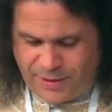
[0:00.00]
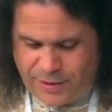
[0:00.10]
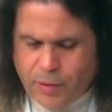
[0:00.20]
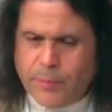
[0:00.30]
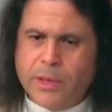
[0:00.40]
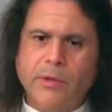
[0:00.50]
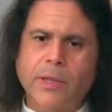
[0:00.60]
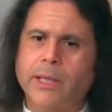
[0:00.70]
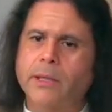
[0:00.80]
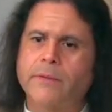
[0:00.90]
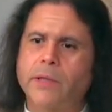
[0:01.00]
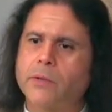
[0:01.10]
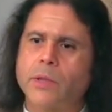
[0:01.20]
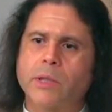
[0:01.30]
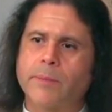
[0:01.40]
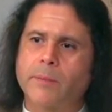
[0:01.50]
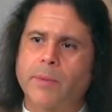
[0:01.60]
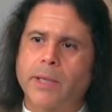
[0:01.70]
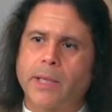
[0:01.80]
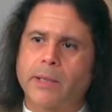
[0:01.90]
So material activities, what's meant
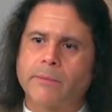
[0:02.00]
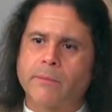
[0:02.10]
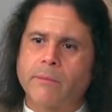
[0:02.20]
by that?